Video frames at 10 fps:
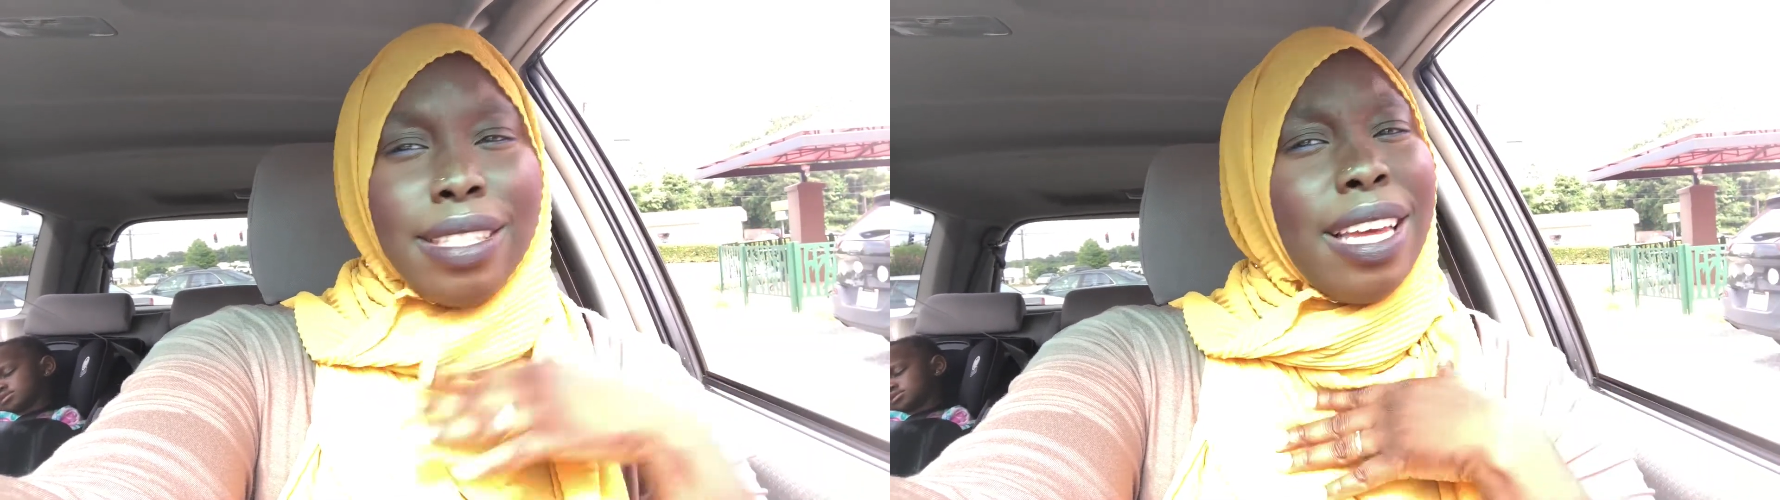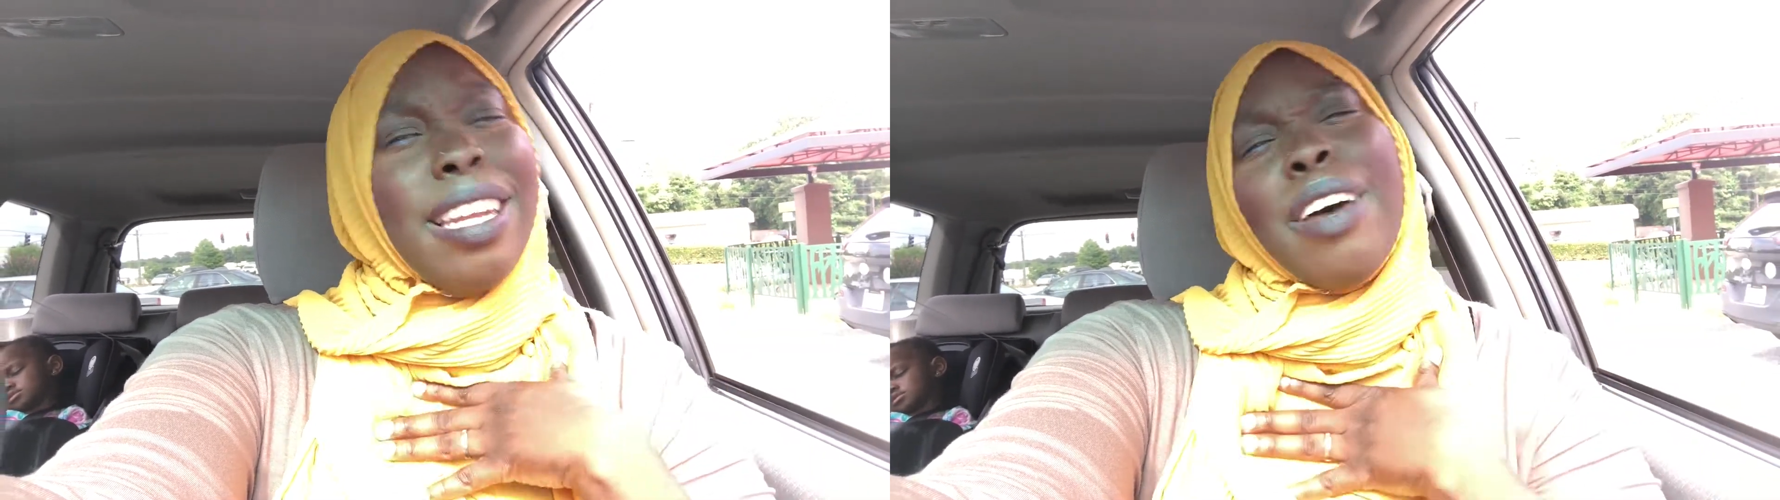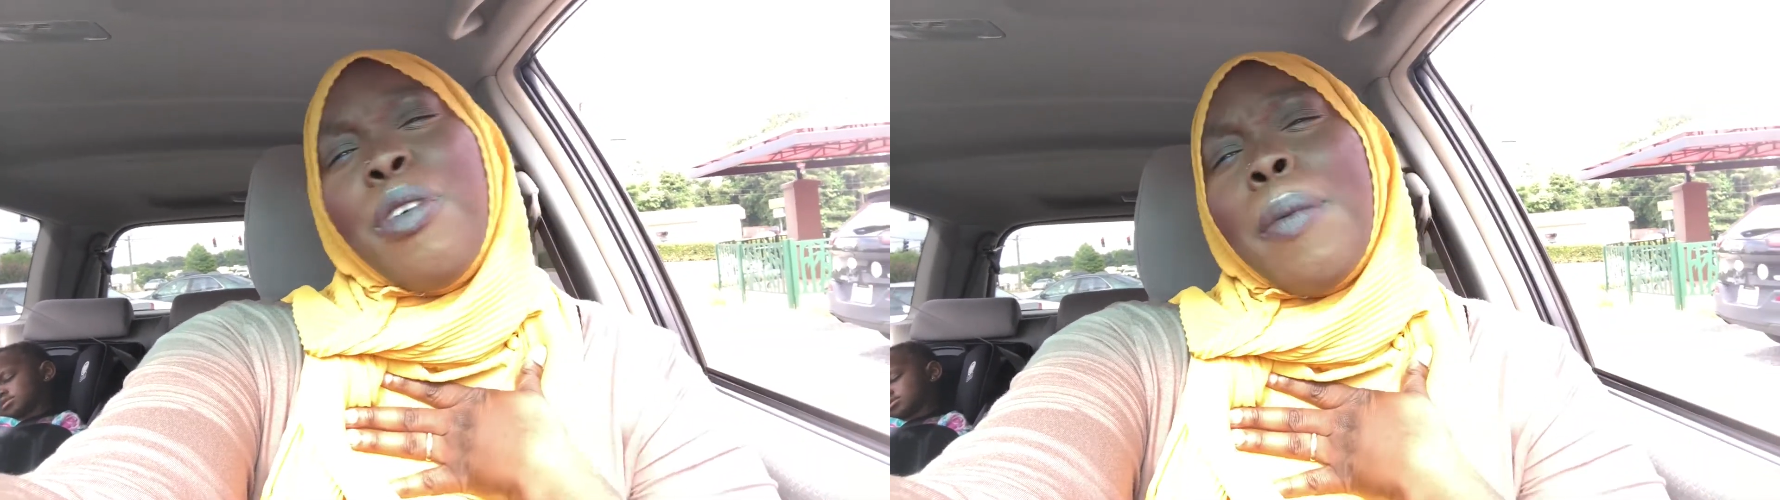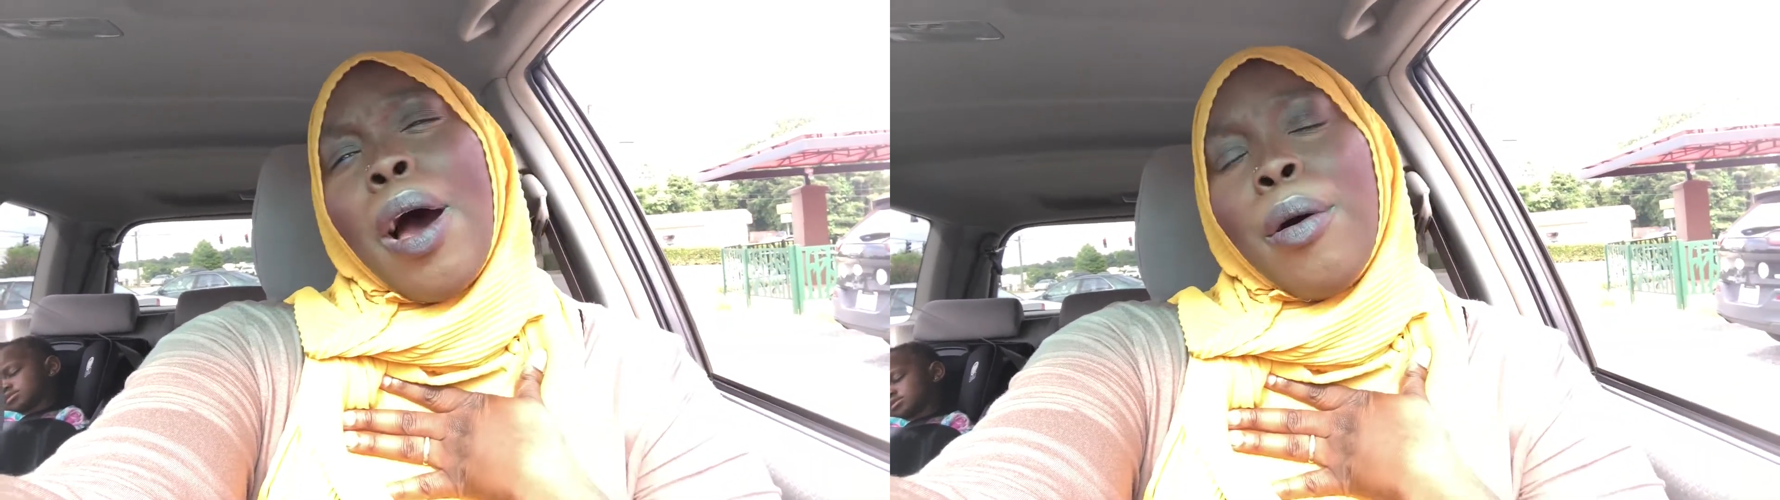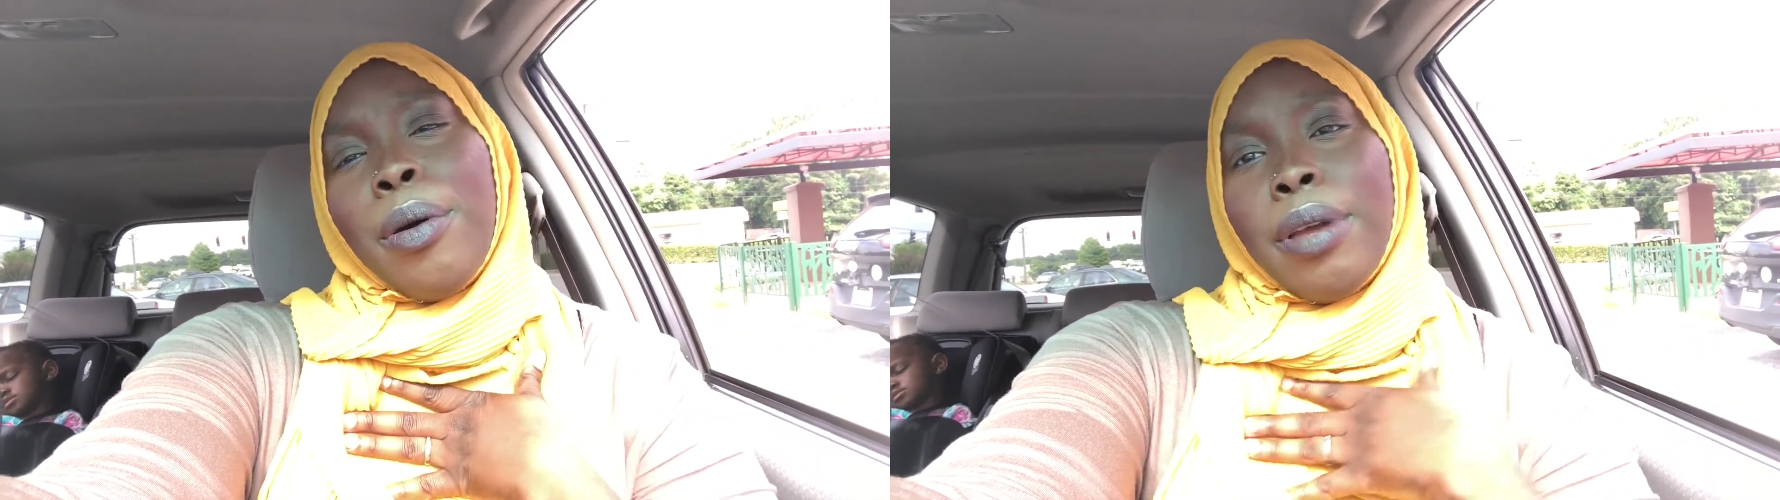enough
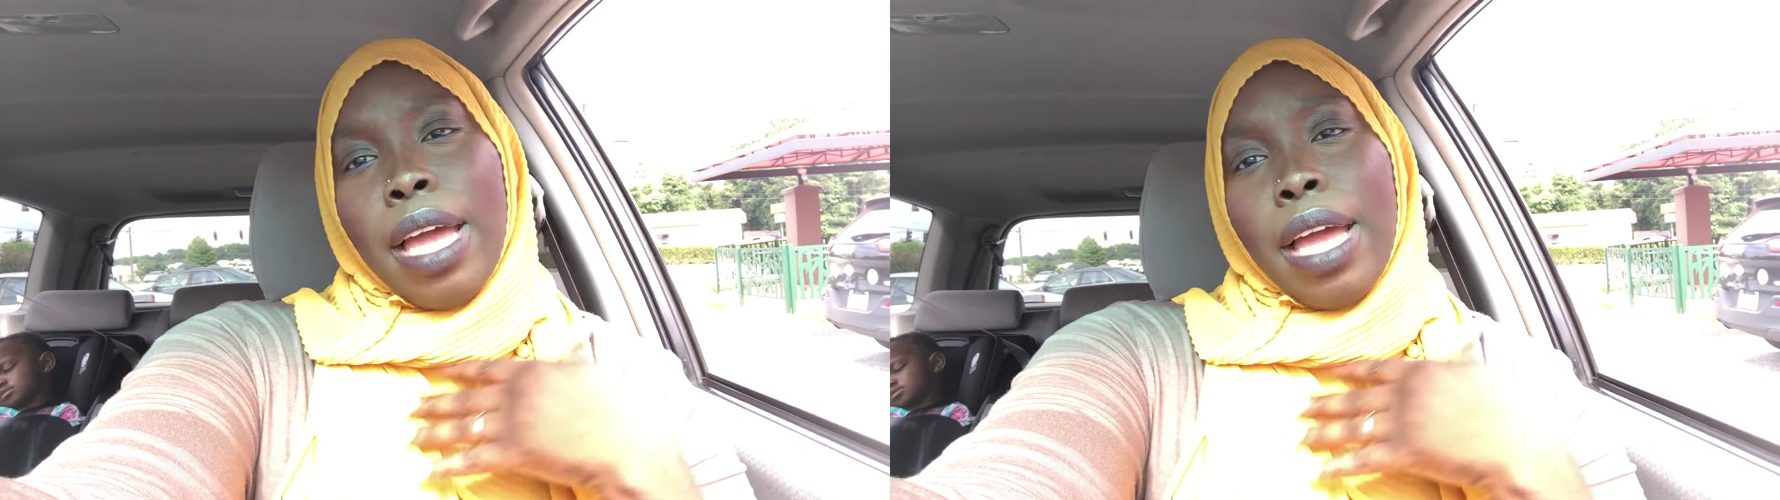about